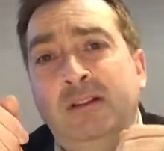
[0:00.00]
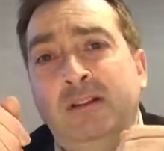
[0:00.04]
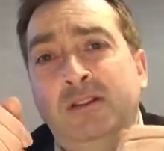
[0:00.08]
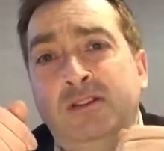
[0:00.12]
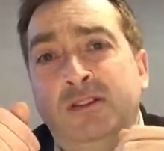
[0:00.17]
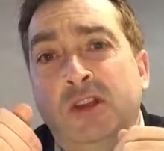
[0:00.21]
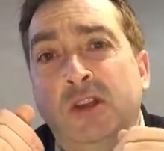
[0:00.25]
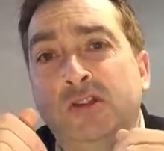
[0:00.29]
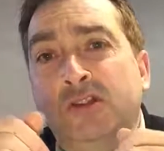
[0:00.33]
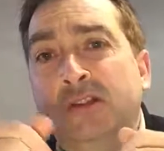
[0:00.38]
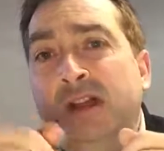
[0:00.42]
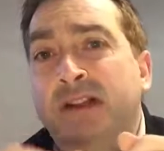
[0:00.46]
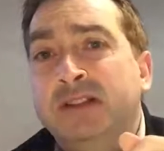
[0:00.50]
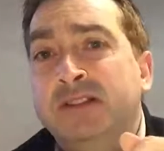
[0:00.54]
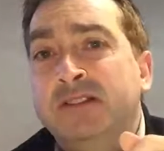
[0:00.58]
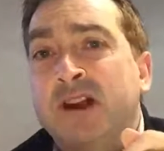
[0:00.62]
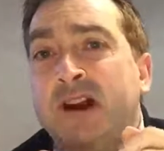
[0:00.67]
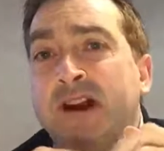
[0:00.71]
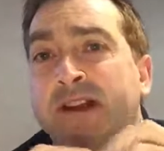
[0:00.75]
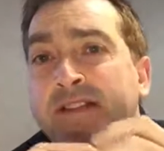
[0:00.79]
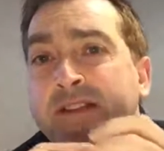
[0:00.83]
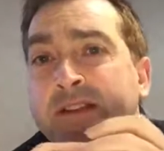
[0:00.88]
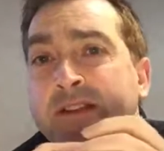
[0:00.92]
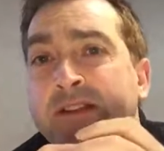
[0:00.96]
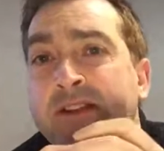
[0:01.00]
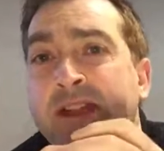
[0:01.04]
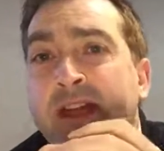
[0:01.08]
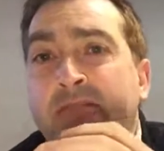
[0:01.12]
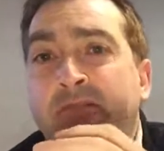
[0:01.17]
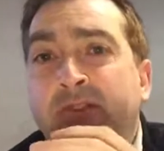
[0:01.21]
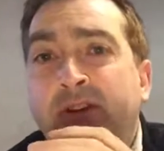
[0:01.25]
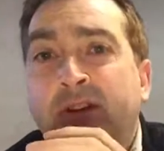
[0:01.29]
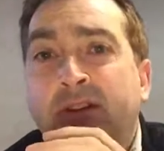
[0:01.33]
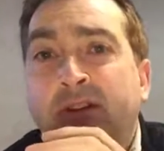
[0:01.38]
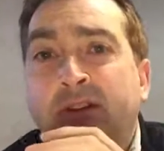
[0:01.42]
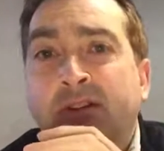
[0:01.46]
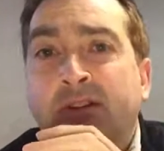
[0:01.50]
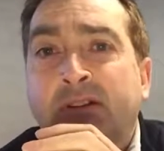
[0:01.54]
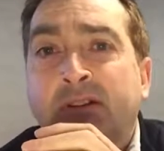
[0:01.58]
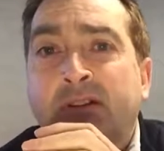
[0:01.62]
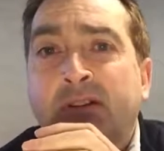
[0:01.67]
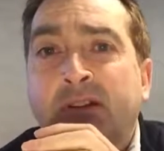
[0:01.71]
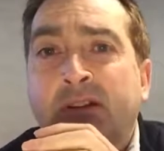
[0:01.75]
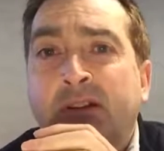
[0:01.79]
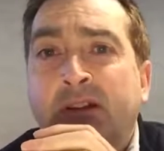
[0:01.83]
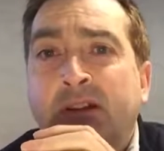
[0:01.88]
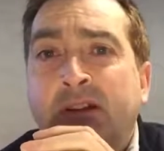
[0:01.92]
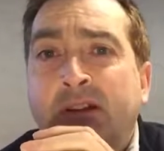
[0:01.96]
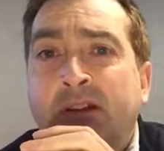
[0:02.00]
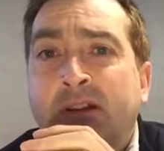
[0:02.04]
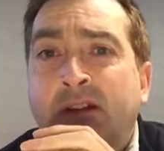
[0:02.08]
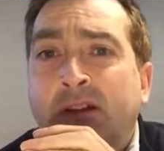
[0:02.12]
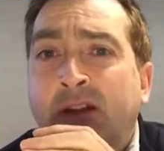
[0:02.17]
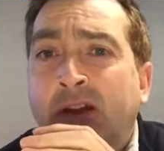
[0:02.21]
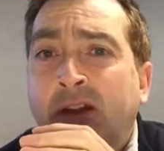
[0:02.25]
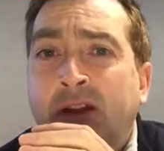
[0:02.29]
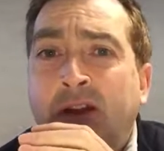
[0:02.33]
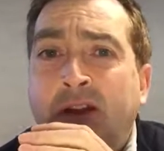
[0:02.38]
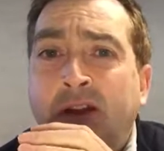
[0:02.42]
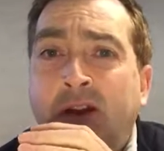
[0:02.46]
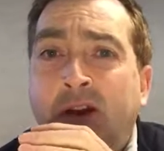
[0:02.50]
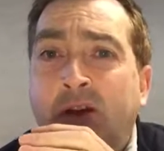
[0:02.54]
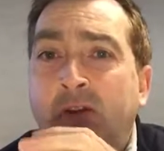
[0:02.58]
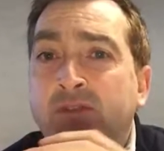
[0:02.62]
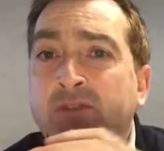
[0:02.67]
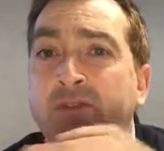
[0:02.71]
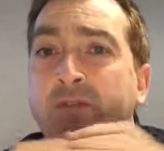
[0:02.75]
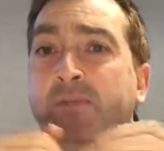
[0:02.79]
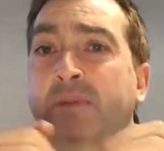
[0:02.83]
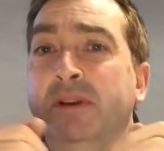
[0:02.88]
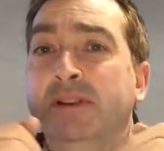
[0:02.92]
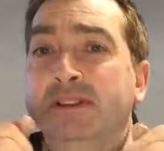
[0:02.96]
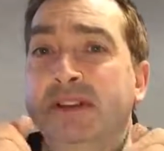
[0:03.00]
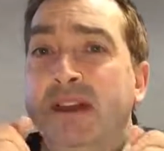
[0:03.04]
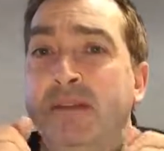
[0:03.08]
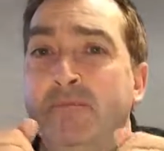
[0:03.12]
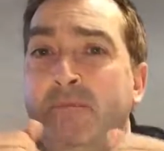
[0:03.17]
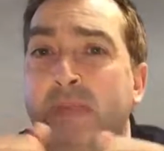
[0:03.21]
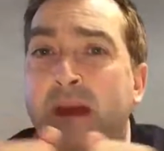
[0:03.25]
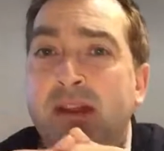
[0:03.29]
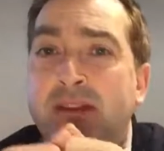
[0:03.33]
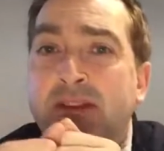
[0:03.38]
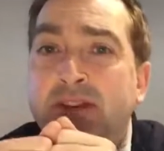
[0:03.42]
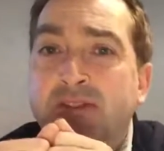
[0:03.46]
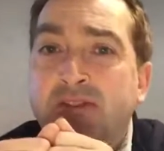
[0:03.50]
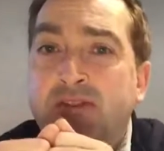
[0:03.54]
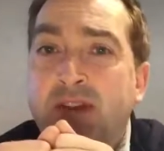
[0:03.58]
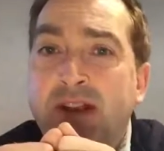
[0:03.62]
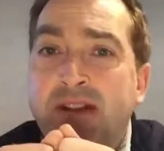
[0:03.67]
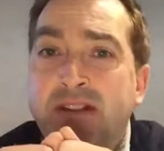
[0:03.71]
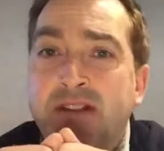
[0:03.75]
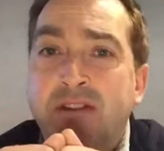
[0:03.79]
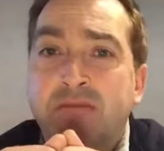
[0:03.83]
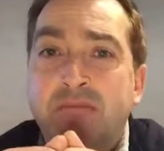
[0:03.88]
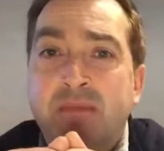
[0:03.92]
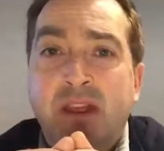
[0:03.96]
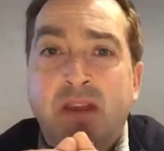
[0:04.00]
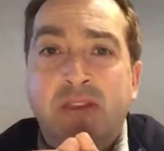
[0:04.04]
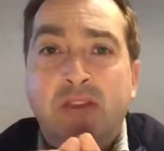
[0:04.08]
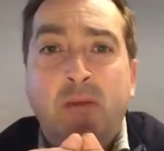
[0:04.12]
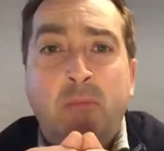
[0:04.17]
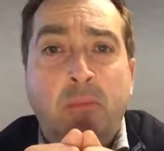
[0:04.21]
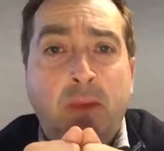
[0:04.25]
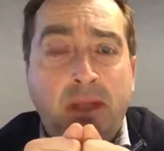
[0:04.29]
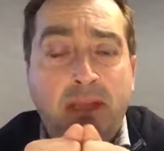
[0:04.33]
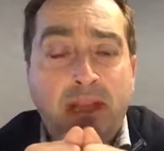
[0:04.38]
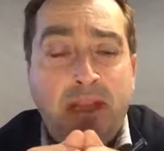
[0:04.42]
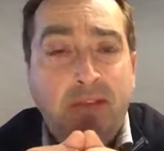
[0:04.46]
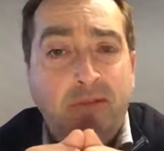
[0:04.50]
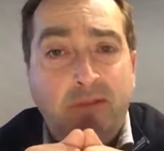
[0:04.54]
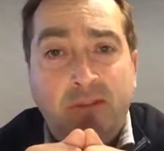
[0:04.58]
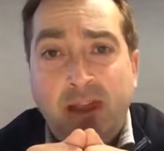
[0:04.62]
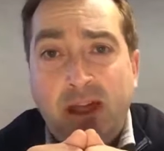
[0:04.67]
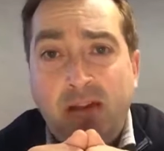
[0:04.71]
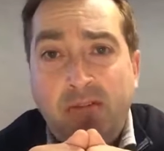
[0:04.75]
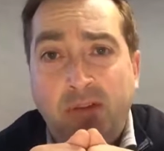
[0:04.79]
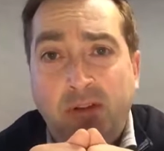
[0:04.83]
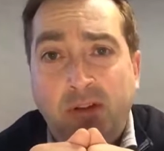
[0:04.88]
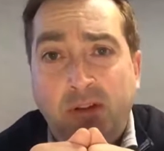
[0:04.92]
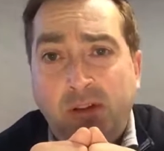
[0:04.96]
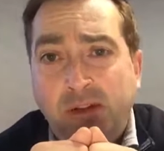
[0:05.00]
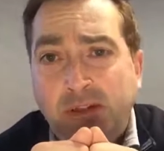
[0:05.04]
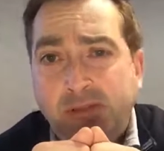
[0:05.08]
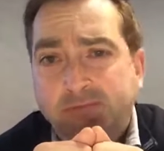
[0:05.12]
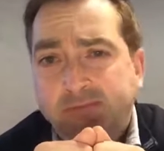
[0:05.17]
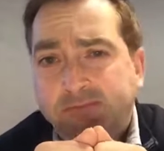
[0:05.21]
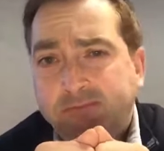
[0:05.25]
social anxiety never 100% penetrated me at the belief level.